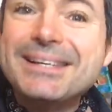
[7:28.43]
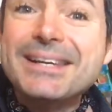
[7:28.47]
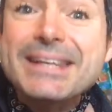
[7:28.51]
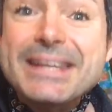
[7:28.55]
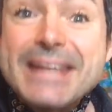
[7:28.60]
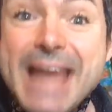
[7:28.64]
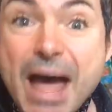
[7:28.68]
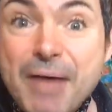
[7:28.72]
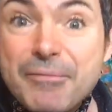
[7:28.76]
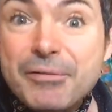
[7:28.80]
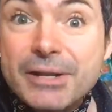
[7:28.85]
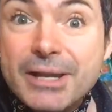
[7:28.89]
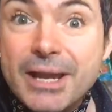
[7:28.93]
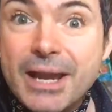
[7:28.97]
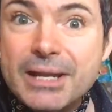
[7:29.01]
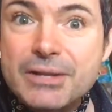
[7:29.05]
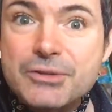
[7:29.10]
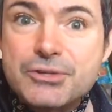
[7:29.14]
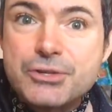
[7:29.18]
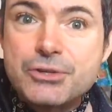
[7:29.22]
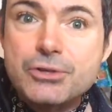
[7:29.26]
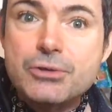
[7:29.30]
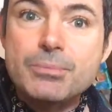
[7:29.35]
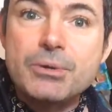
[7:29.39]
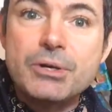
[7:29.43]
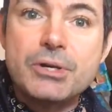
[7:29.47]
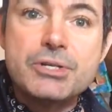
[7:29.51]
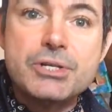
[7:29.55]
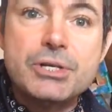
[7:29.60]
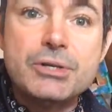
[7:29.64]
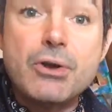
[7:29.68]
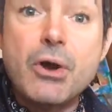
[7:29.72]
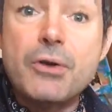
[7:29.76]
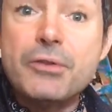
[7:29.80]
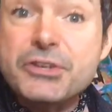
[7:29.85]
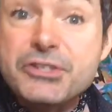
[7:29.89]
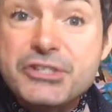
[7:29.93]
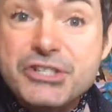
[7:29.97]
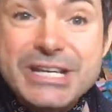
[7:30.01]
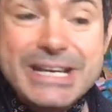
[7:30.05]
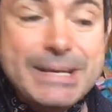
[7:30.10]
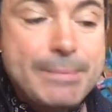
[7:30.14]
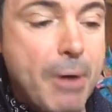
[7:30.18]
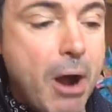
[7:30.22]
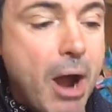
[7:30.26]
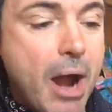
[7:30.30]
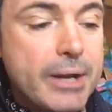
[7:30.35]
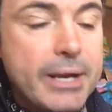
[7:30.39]
to navigate to because you've got the
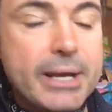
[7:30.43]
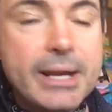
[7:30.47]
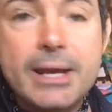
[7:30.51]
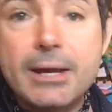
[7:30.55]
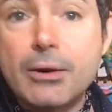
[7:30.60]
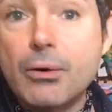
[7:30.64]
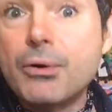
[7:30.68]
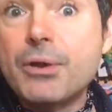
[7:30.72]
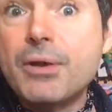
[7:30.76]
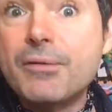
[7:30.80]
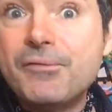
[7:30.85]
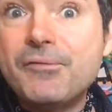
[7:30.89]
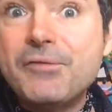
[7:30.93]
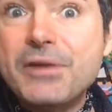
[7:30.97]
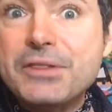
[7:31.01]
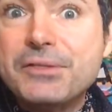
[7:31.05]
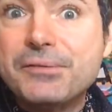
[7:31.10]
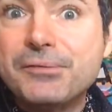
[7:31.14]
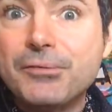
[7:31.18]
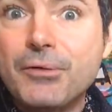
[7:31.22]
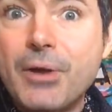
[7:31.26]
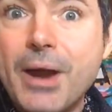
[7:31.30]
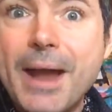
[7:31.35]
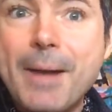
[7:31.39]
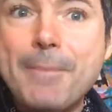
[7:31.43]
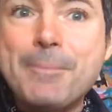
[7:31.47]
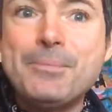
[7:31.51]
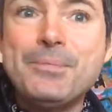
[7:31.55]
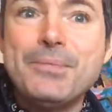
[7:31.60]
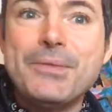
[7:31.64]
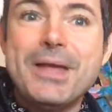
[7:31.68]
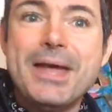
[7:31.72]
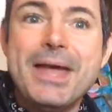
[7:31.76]
D minor here on the 5th fret